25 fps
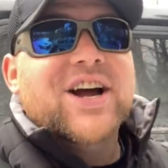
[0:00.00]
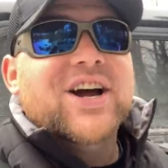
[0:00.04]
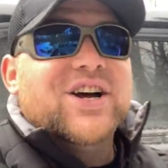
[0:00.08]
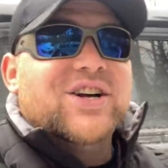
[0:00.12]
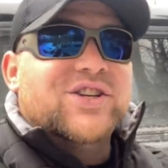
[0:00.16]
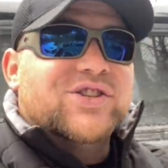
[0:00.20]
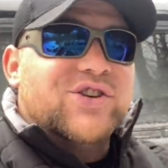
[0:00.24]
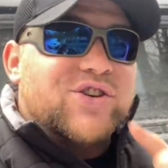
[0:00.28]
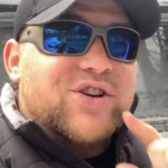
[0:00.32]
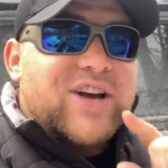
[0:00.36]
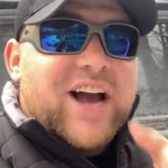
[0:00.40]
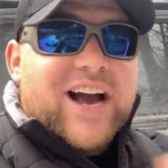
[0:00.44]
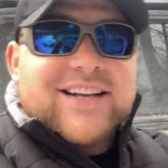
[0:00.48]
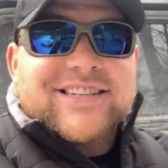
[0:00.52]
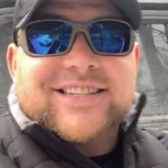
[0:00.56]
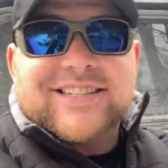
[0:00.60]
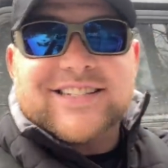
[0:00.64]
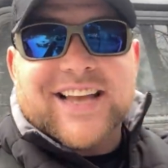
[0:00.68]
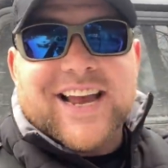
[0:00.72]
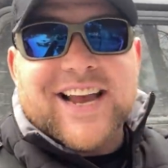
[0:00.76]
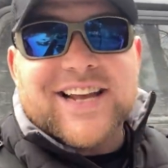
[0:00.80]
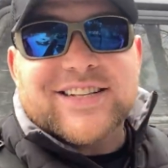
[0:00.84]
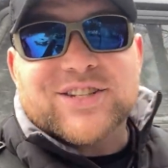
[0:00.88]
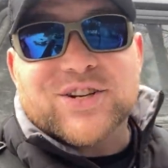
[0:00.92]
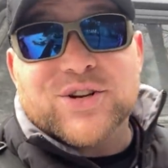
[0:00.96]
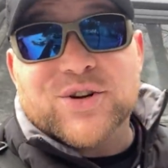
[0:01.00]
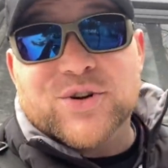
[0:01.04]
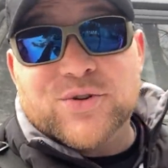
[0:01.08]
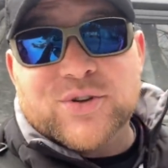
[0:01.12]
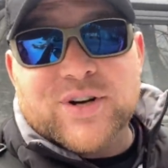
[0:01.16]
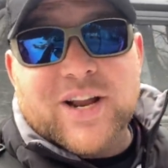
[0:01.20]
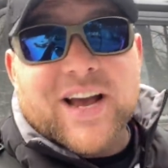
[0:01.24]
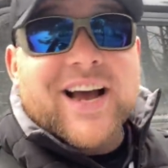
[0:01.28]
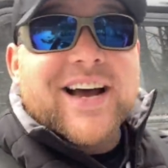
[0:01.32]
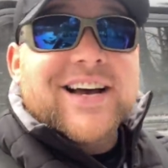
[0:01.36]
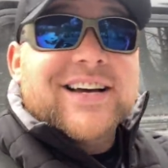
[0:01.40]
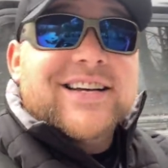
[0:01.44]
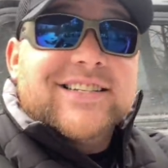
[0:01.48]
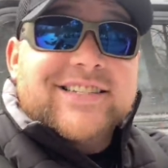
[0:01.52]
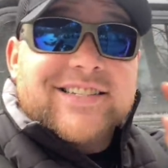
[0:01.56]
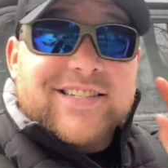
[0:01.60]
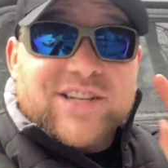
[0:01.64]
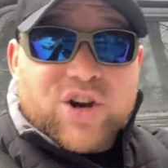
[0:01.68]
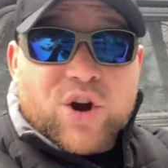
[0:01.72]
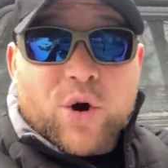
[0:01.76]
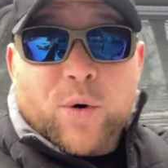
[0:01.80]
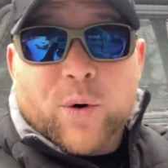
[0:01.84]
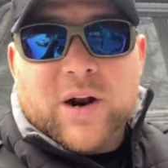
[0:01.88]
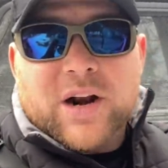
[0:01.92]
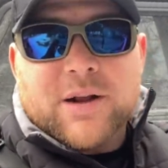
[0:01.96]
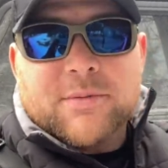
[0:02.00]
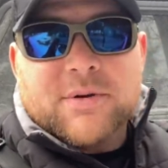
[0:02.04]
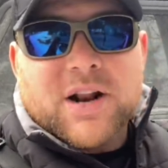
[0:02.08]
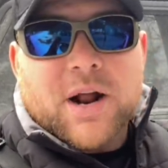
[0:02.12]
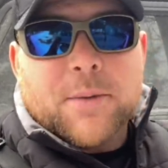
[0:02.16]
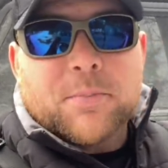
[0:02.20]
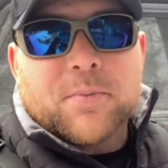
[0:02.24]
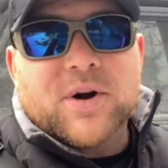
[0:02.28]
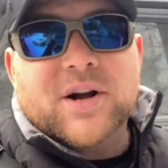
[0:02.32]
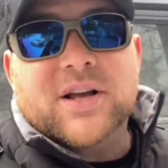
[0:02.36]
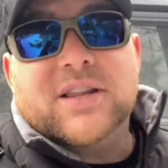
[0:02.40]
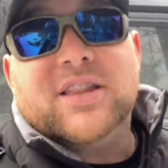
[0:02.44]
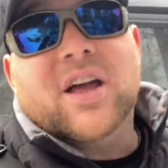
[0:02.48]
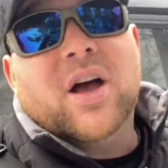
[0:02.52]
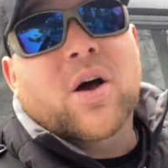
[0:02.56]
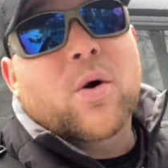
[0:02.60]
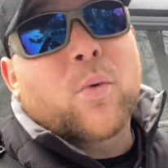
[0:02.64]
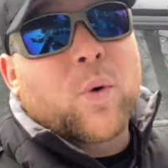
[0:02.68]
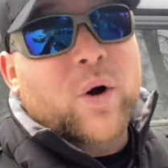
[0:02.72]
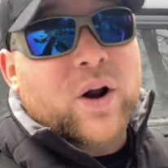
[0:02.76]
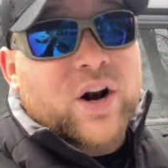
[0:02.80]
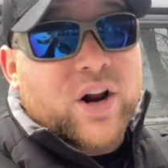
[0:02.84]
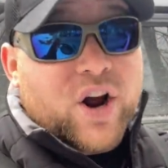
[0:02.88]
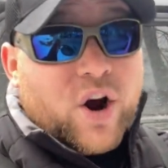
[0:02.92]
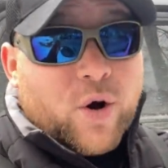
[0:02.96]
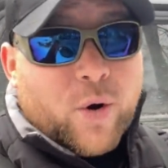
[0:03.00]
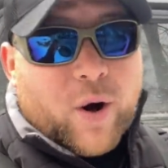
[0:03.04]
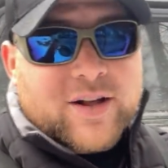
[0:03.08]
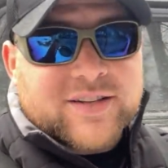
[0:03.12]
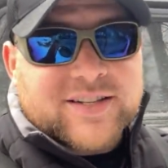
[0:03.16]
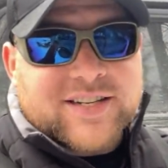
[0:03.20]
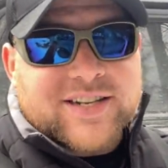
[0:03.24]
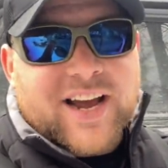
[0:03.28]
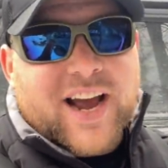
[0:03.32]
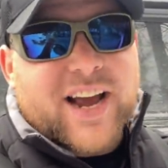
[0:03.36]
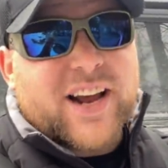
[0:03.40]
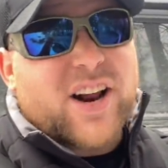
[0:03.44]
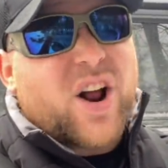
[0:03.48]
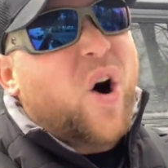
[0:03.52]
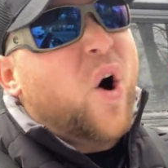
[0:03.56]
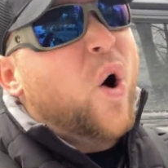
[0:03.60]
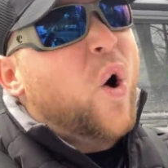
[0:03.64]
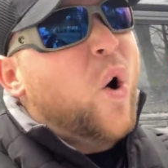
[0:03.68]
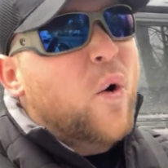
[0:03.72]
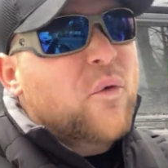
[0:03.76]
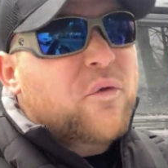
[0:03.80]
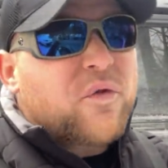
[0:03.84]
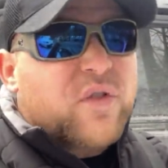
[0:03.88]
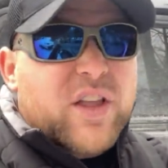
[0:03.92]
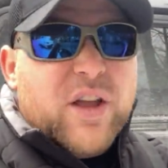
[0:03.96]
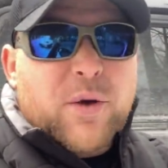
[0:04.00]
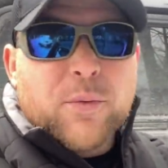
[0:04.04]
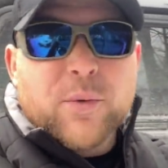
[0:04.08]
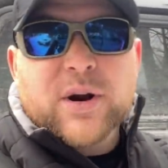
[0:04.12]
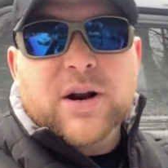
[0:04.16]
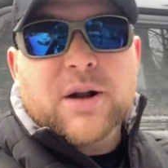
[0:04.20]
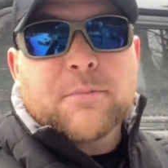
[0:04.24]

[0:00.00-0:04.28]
So you guys stay tuned, see who we're going to meet up with. We're going to go out tonight. Hopefully we're going to